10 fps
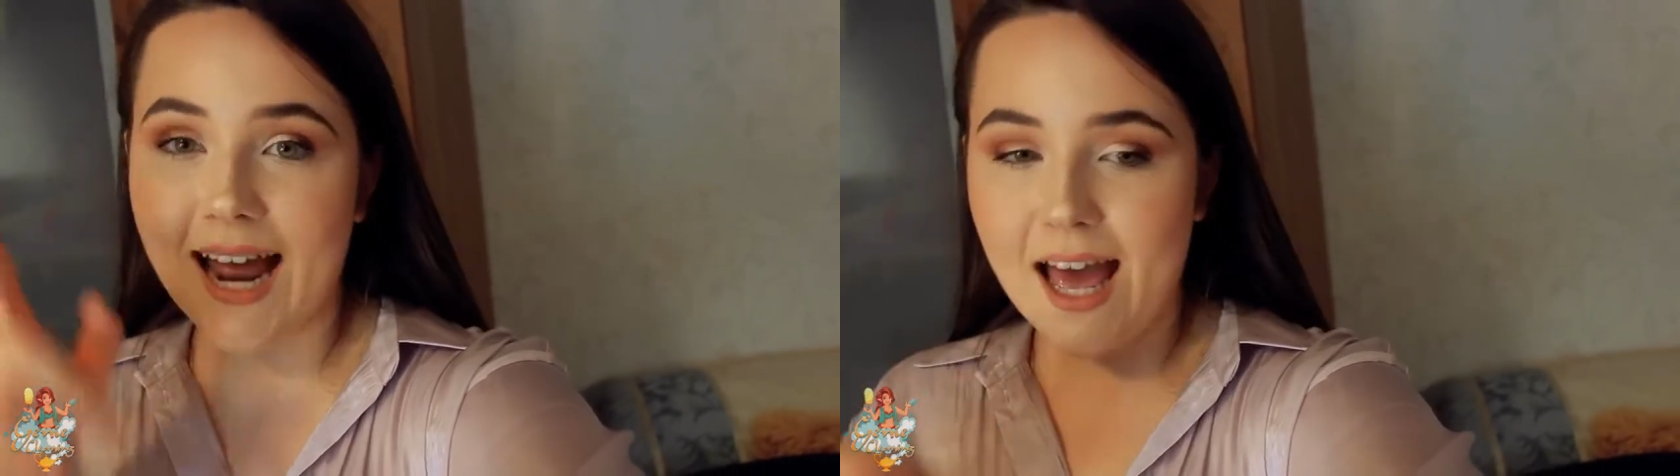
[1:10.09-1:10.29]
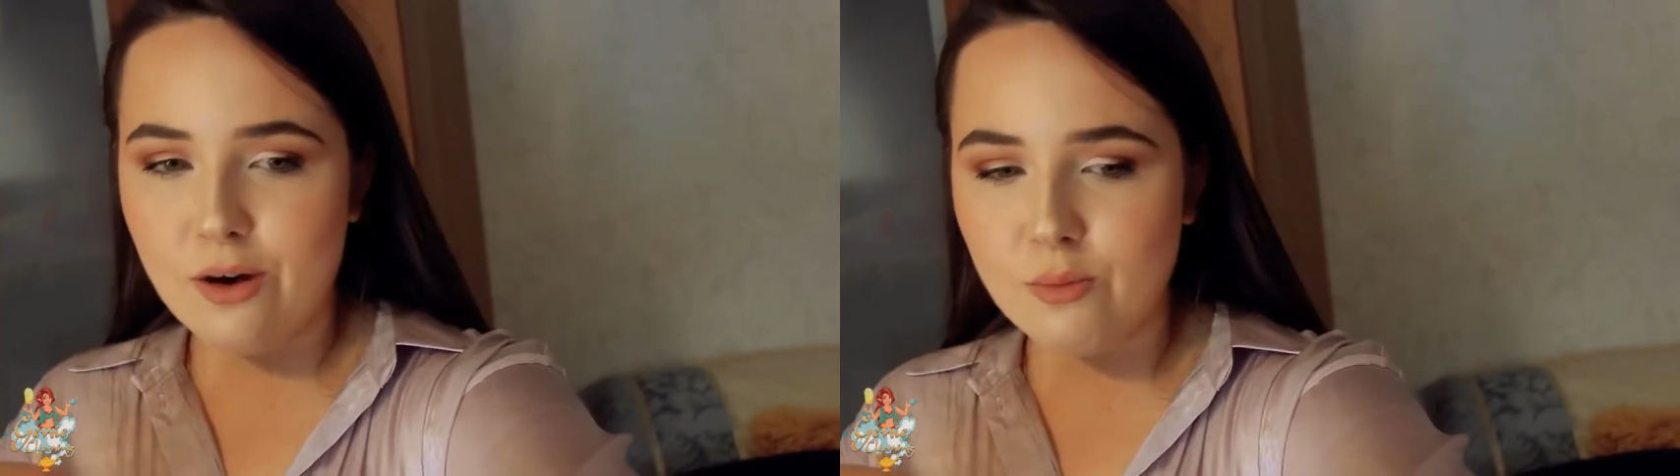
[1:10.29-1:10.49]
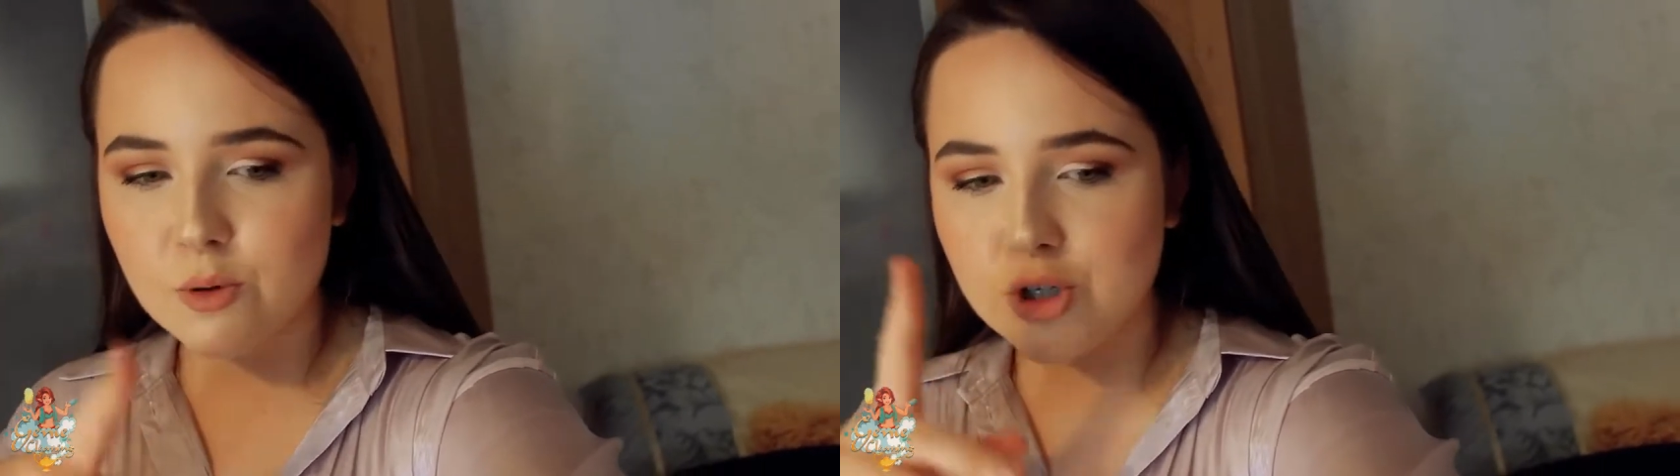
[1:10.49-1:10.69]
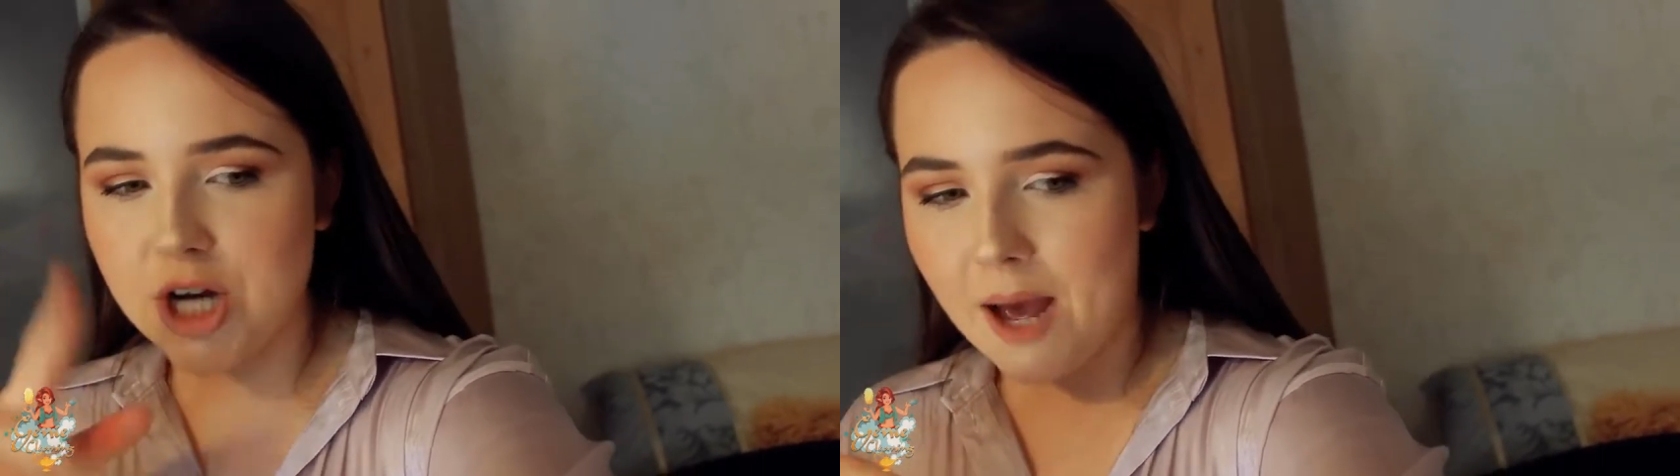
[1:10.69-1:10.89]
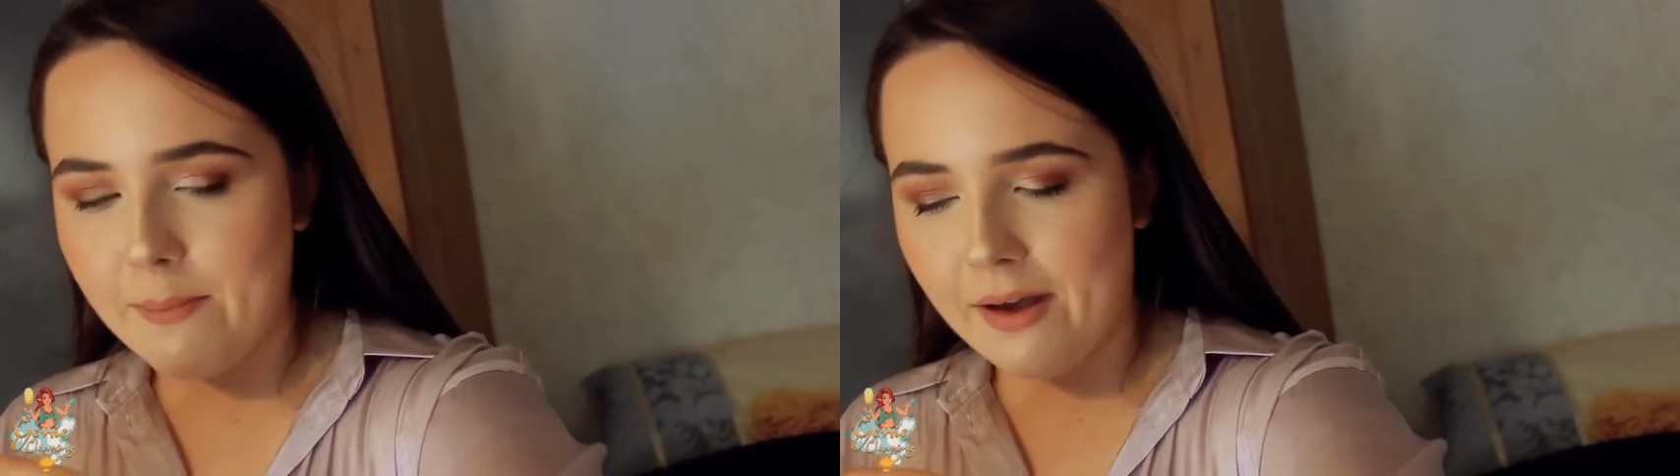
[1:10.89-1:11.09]
now. We'll
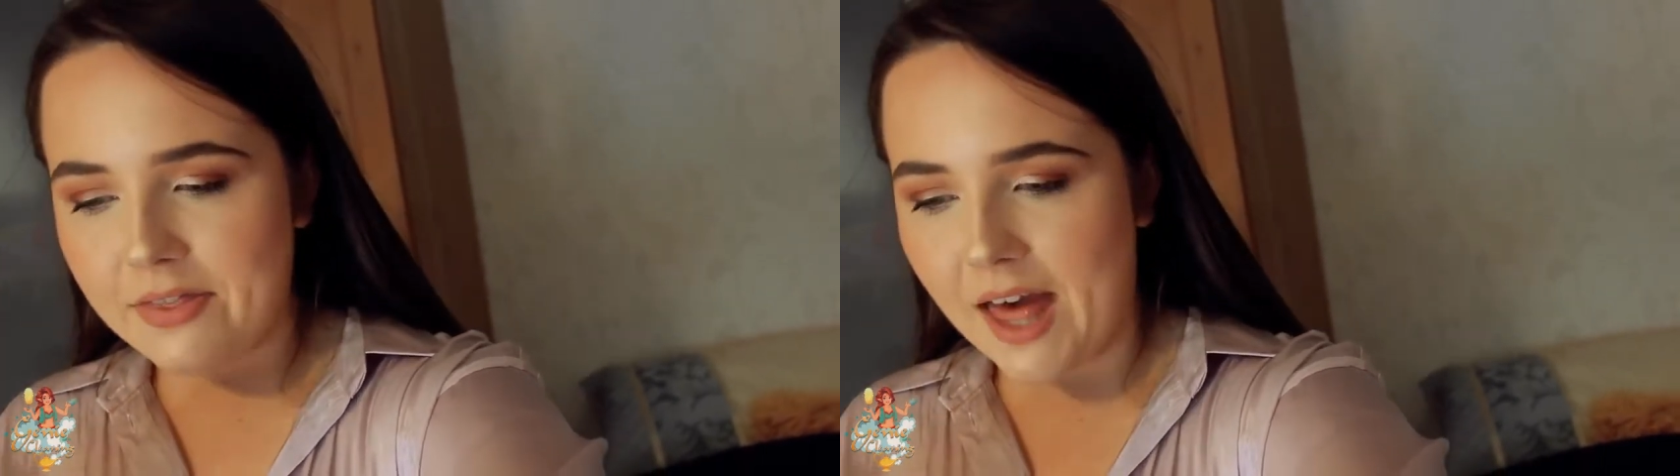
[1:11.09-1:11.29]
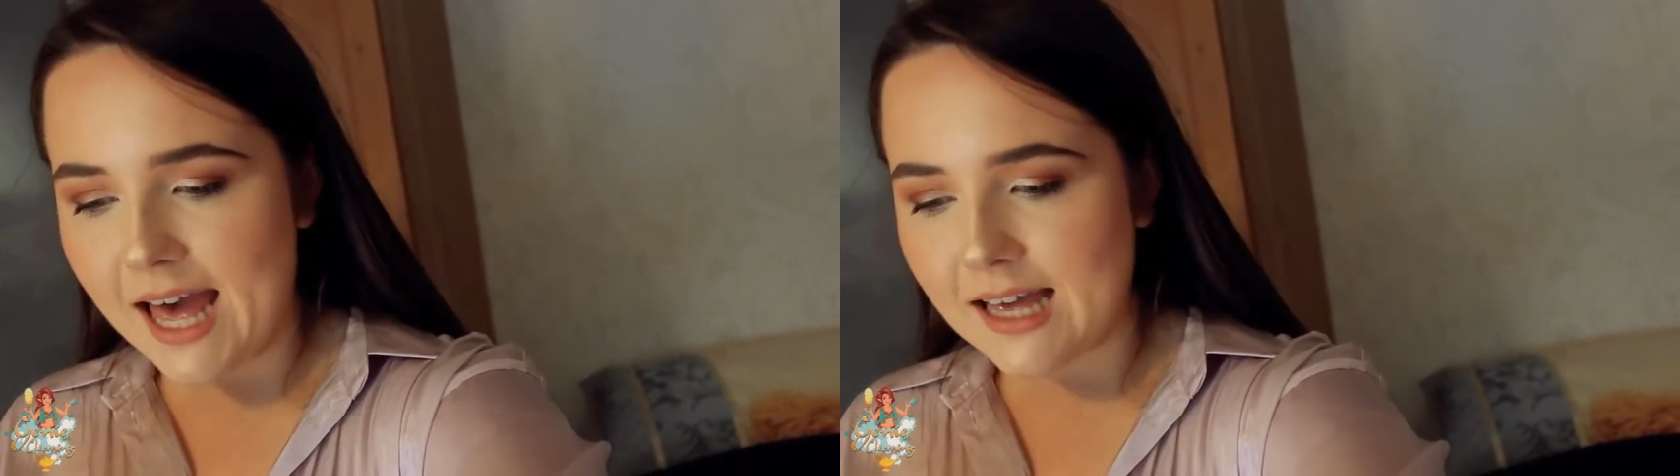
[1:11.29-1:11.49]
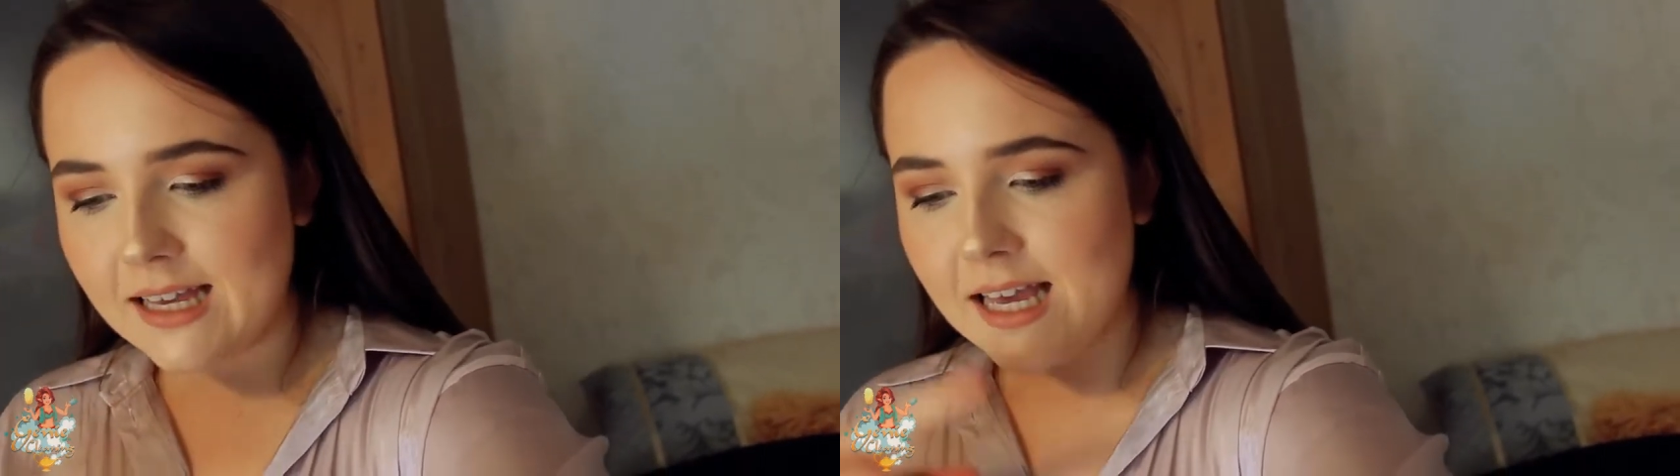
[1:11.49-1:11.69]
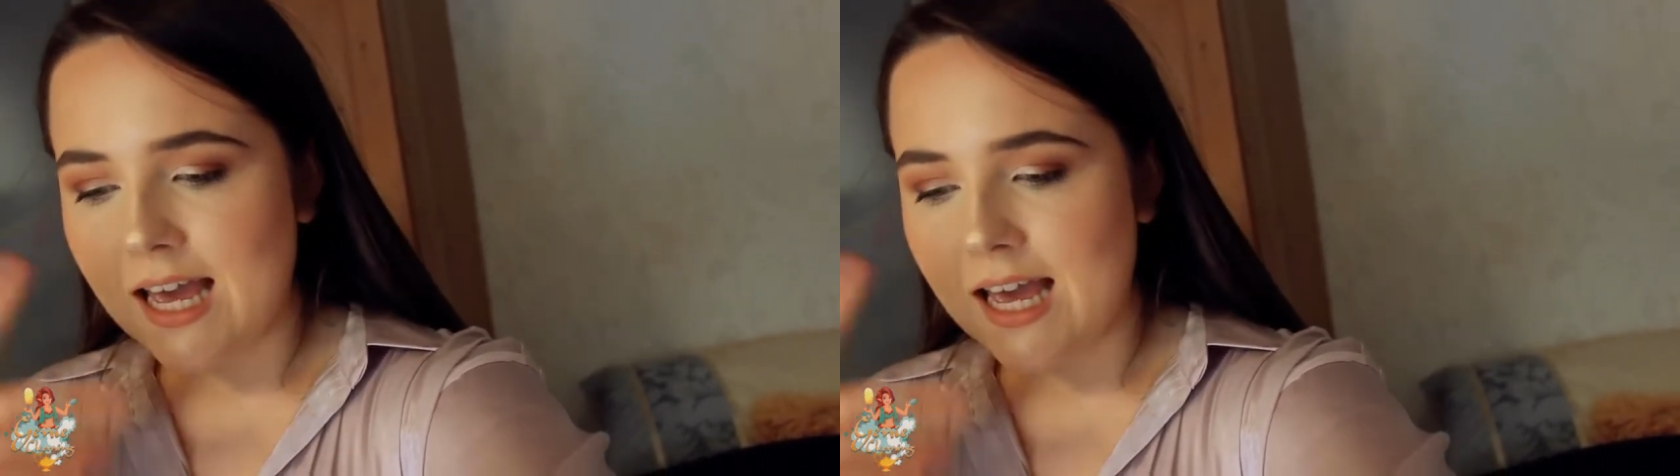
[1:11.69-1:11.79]
chat about that.